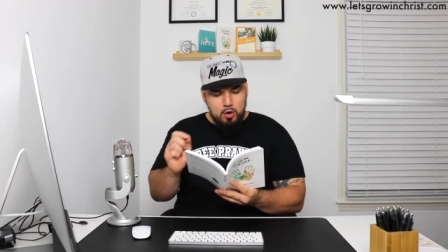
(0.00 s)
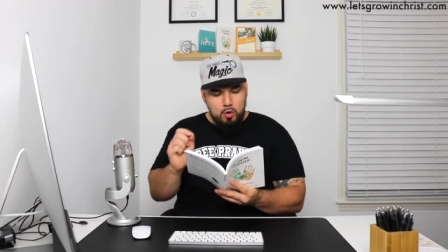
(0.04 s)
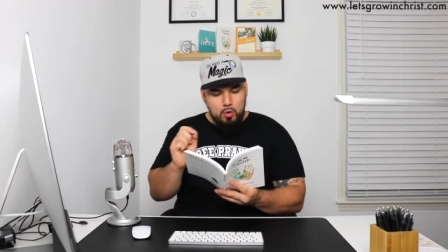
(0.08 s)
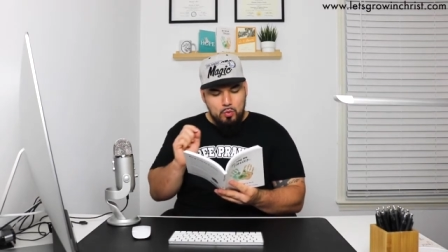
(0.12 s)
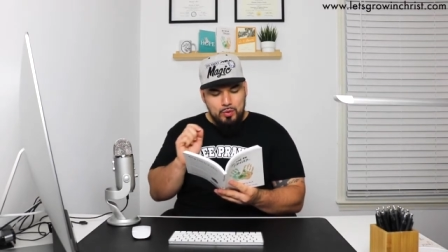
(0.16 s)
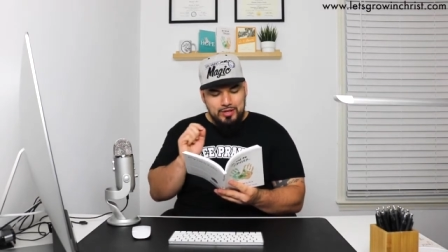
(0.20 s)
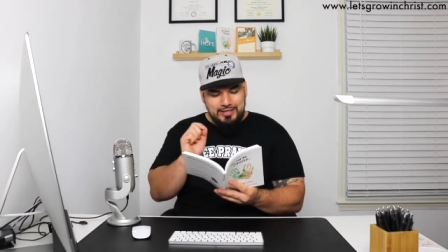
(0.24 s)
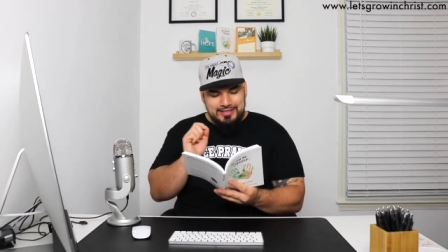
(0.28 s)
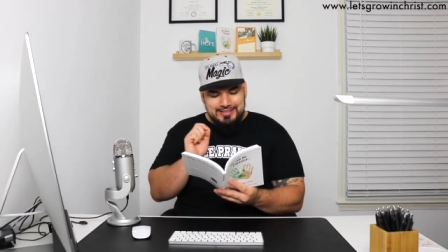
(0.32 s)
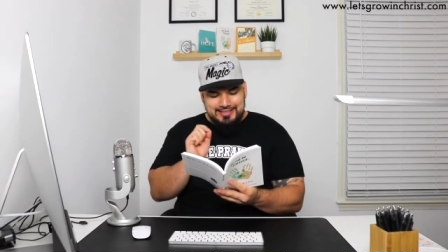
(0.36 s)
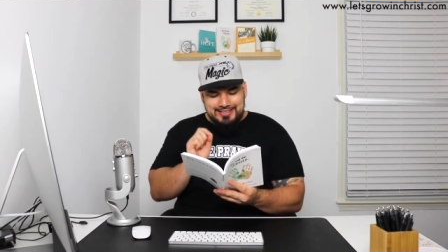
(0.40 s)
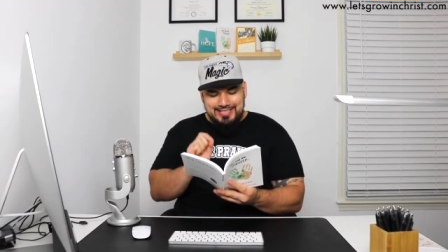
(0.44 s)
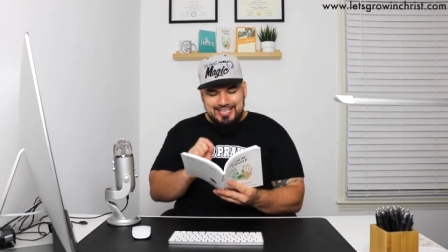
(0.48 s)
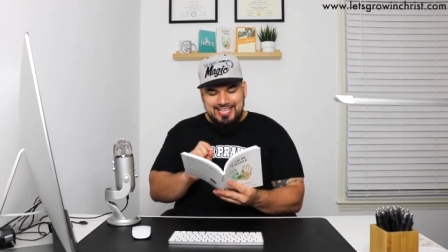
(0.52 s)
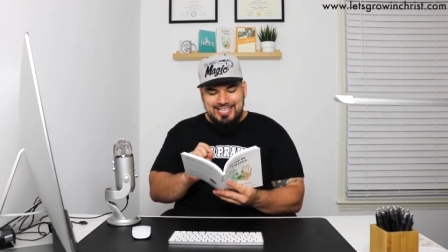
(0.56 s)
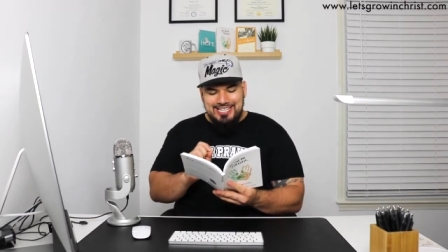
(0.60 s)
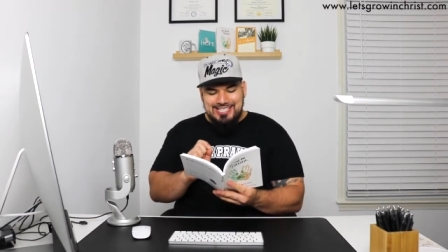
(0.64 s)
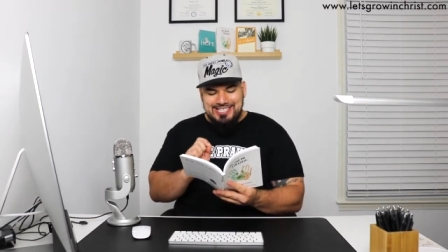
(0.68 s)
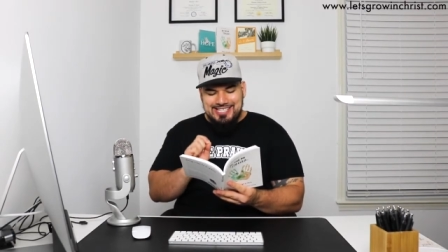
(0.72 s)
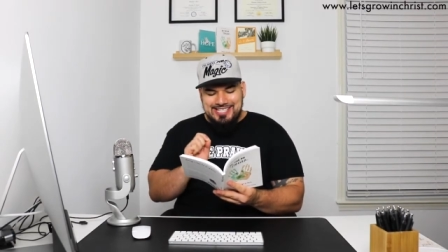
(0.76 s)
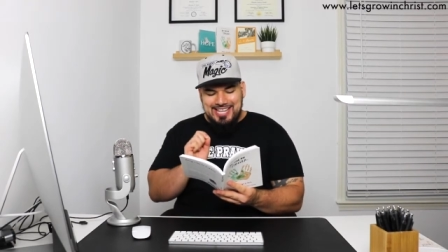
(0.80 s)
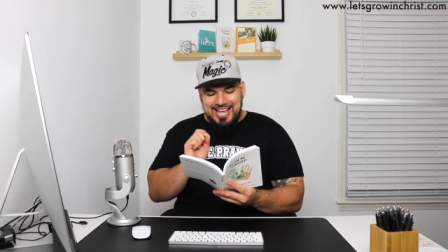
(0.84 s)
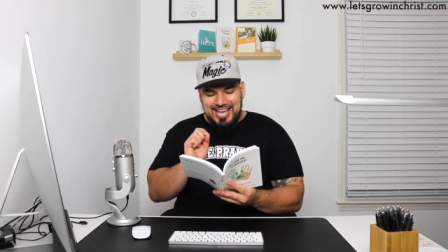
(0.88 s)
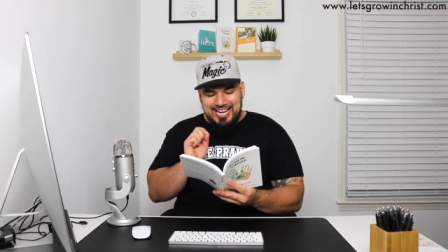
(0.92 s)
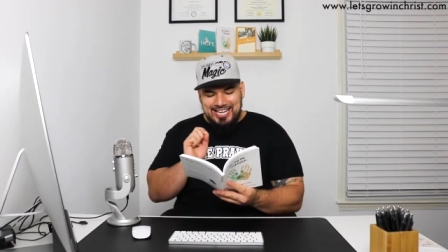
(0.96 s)
We
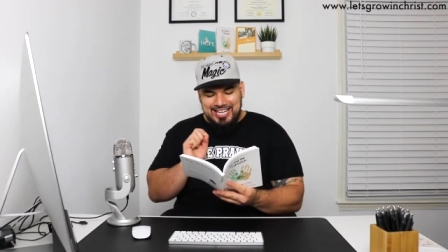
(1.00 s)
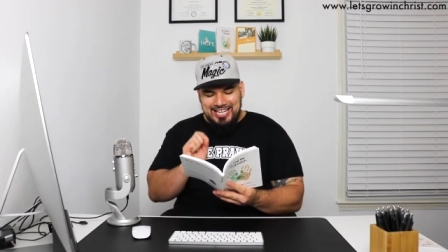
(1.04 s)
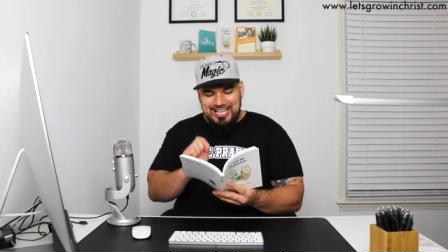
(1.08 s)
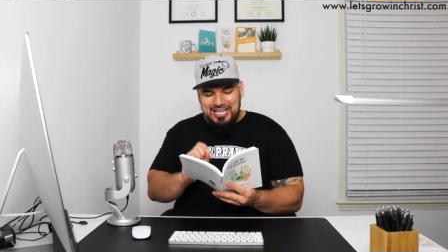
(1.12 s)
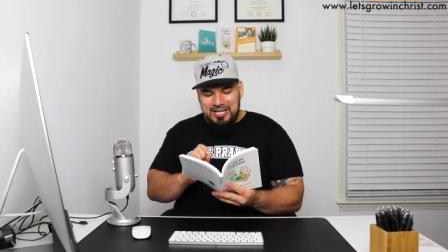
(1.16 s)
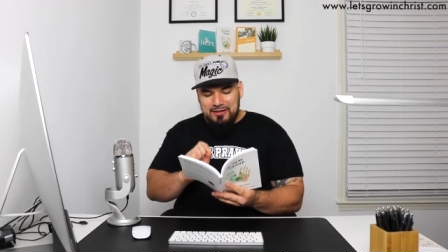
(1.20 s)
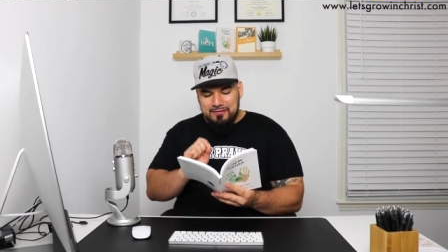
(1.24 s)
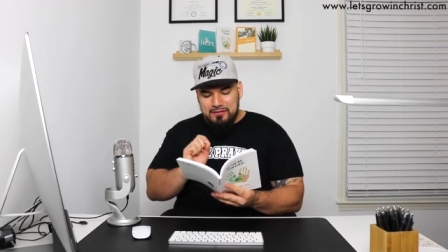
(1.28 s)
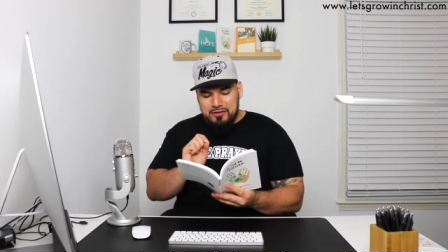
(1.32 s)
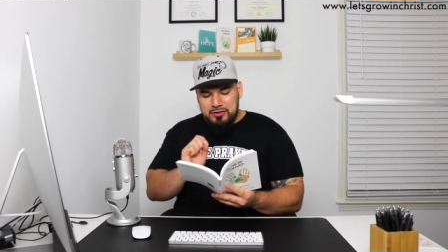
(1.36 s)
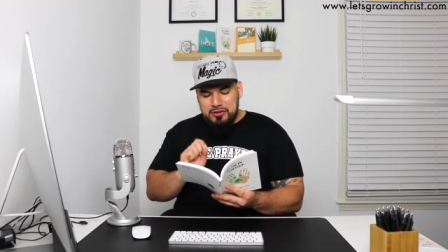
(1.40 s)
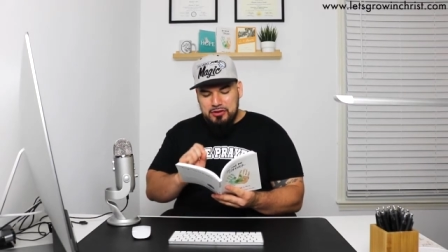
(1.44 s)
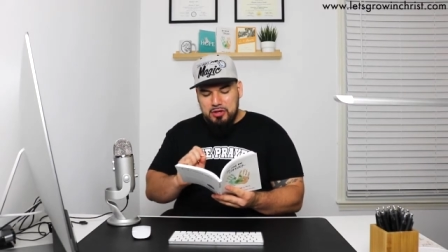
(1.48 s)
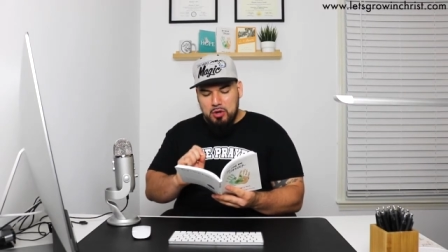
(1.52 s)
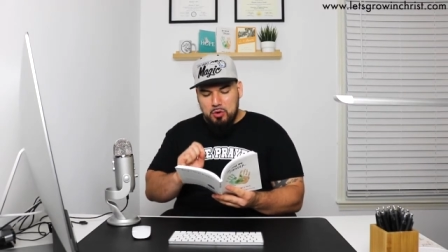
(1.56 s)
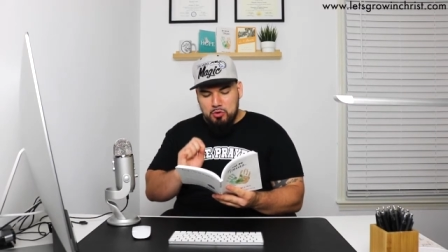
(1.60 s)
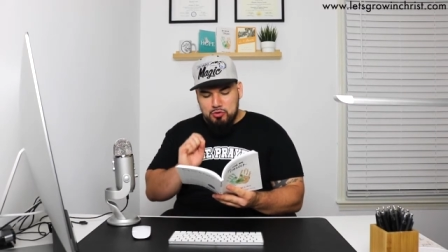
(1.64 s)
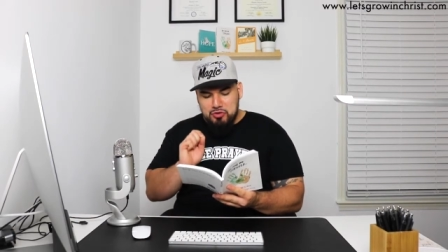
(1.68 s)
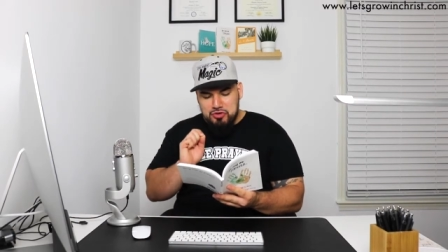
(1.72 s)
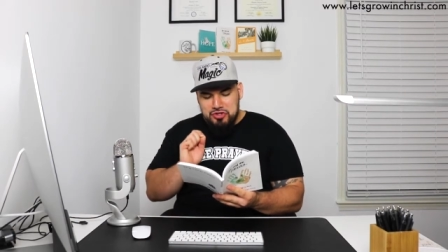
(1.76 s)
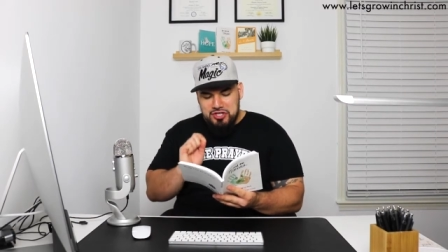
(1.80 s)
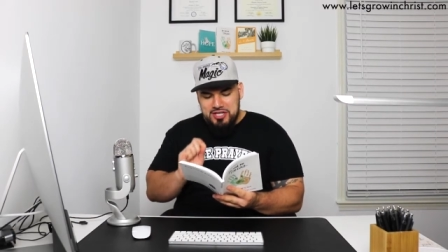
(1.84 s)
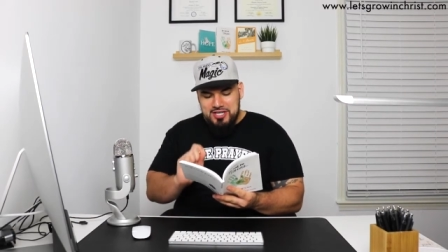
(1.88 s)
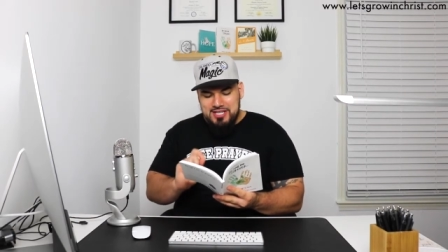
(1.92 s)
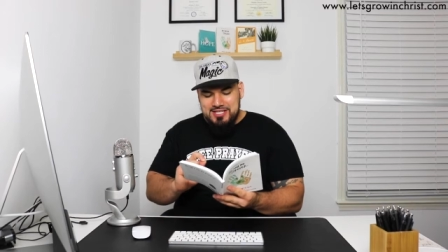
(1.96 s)
teach that even though
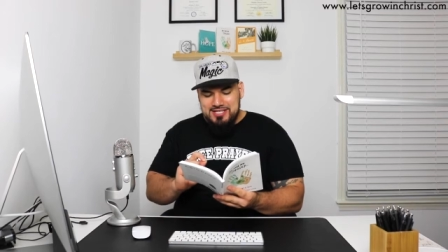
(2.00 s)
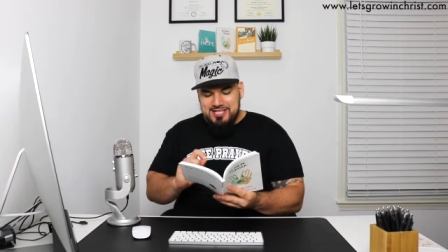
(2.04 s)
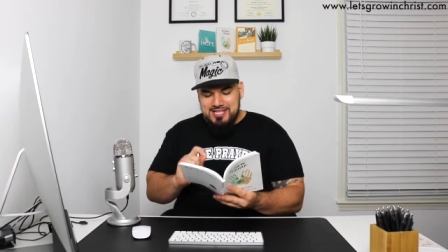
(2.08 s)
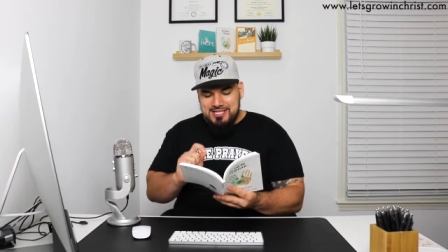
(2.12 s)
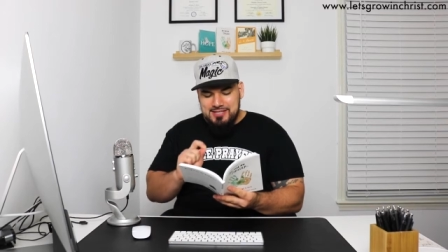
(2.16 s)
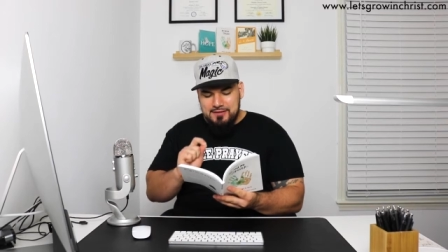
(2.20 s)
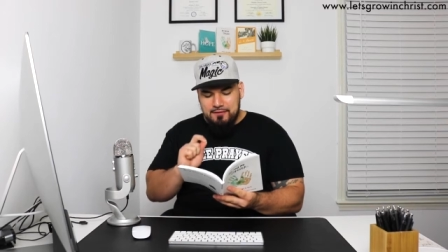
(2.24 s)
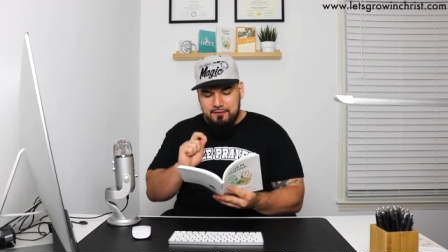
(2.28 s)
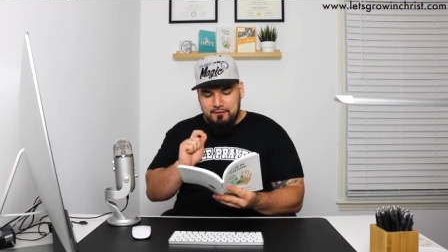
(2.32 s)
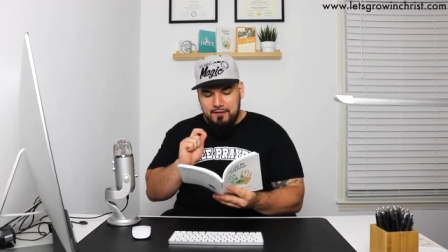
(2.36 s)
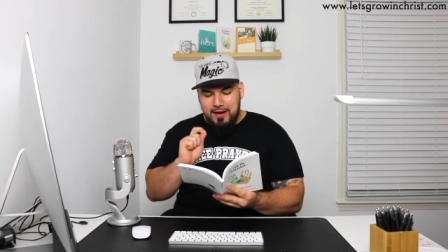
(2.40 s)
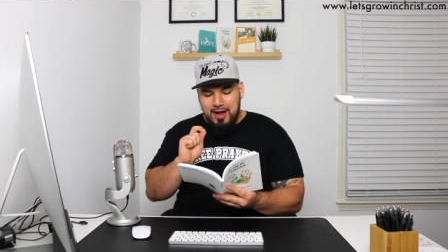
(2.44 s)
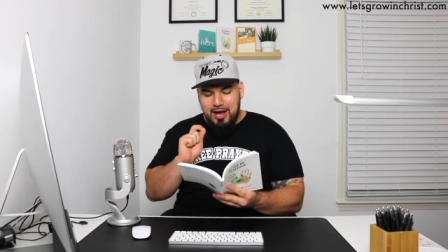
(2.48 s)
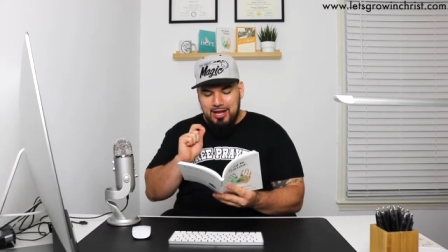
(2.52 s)
Jesus